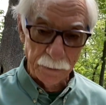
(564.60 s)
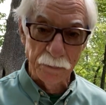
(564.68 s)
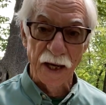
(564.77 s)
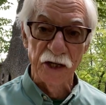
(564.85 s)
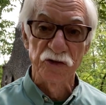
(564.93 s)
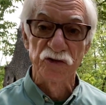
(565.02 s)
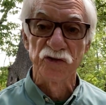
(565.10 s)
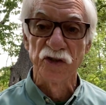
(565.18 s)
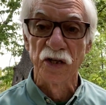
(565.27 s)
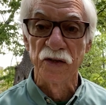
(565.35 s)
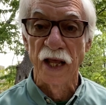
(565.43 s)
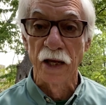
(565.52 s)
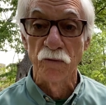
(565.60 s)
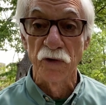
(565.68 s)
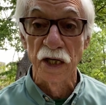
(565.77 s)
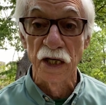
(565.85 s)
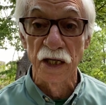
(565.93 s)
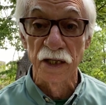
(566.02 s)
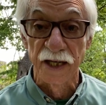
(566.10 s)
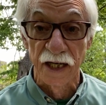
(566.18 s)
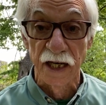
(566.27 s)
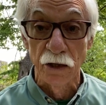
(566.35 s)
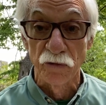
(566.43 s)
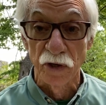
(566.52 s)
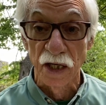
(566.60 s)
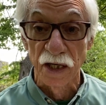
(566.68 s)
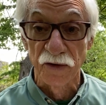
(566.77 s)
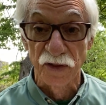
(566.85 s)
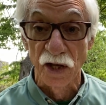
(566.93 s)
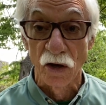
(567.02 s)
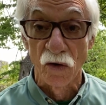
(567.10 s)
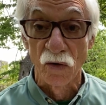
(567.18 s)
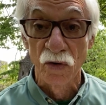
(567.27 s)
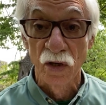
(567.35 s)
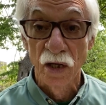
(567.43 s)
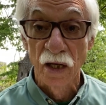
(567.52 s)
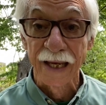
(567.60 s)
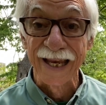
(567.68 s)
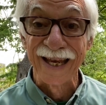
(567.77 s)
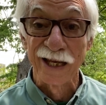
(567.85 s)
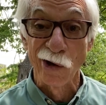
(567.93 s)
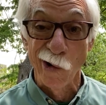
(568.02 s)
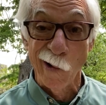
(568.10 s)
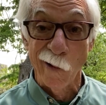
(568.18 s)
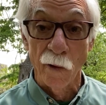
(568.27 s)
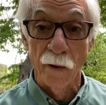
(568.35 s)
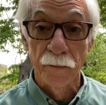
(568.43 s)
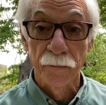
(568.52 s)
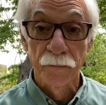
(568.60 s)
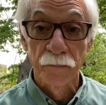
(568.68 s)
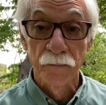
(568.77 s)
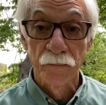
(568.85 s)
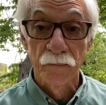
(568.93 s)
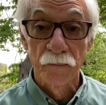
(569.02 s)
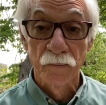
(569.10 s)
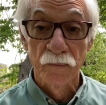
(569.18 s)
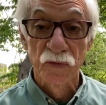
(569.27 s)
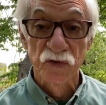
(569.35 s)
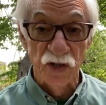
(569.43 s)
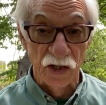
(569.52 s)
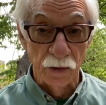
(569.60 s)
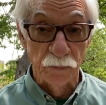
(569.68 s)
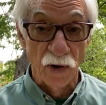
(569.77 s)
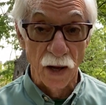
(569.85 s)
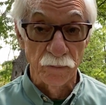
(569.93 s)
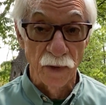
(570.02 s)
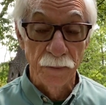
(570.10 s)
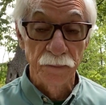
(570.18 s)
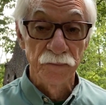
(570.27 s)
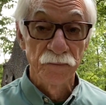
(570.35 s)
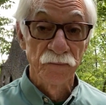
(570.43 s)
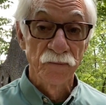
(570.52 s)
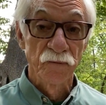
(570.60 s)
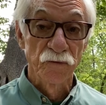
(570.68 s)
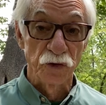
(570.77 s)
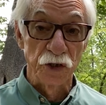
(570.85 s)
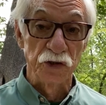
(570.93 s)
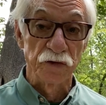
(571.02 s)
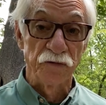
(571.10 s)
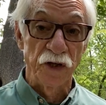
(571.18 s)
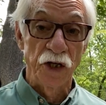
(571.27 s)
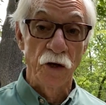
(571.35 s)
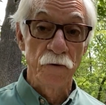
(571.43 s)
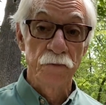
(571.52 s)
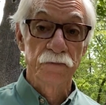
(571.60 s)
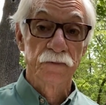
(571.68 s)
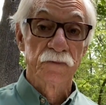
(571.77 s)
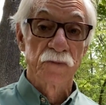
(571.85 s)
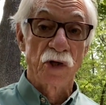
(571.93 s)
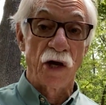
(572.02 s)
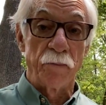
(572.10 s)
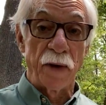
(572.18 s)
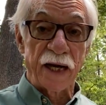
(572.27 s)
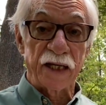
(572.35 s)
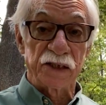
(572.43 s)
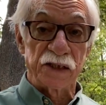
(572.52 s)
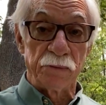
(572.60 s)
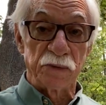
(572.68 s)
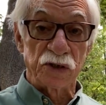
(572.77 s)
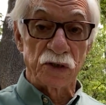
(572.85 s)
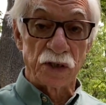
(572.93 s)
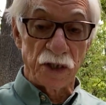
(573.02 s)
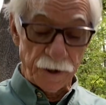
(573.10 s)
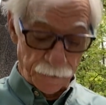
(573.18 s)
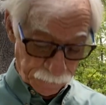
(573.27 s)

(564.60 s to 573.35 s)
pages did he read, Theo, in all? Set the problem up, freeze your video, come back and see Mr. T.